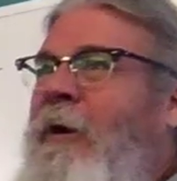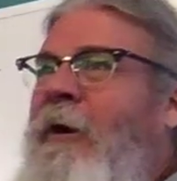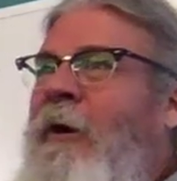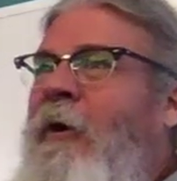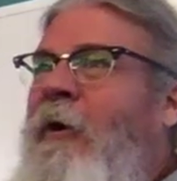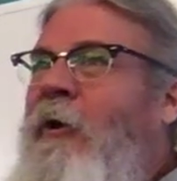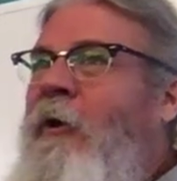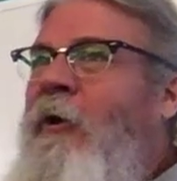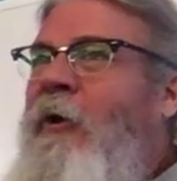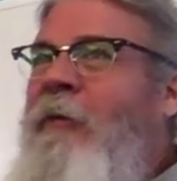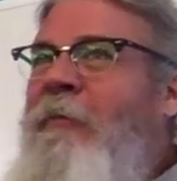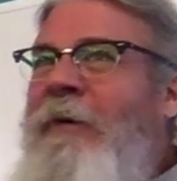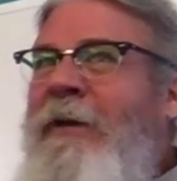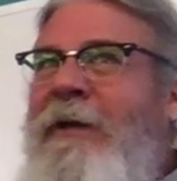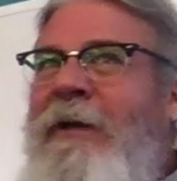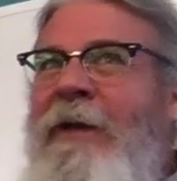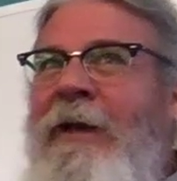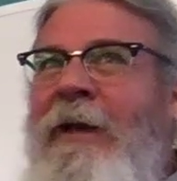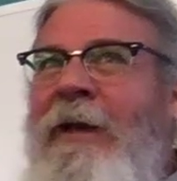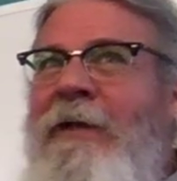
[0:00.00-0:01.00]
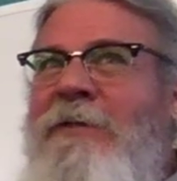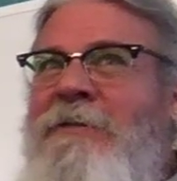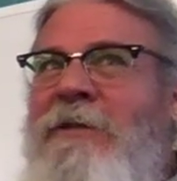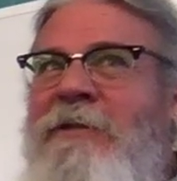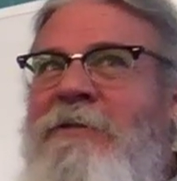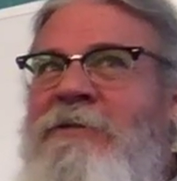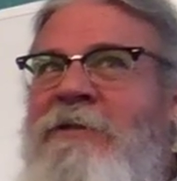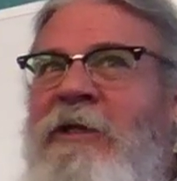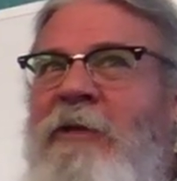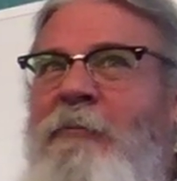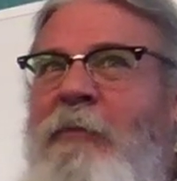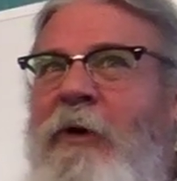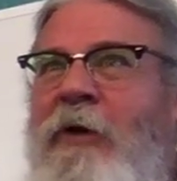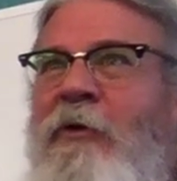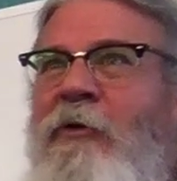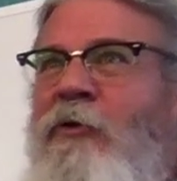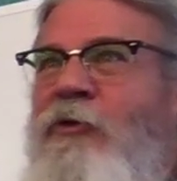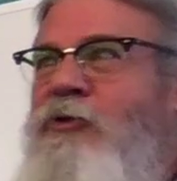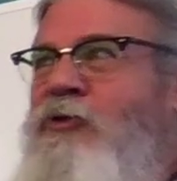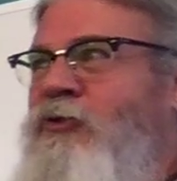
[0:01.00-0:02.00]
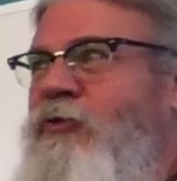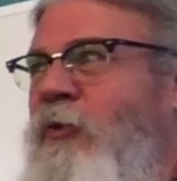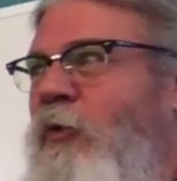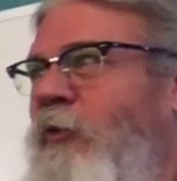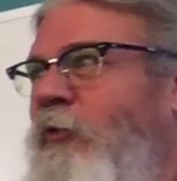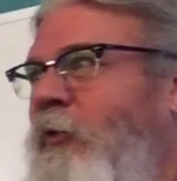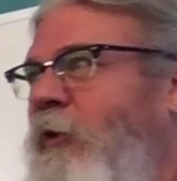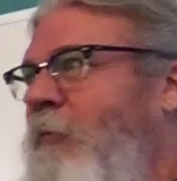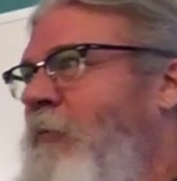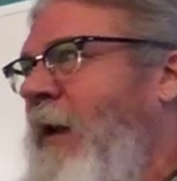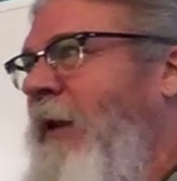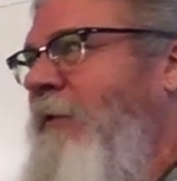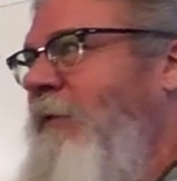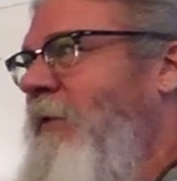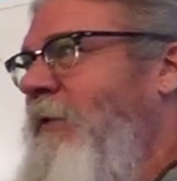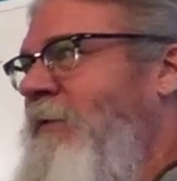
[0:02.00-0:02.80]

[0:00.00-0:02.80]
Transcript: Hermia has a chip on her shoulder about the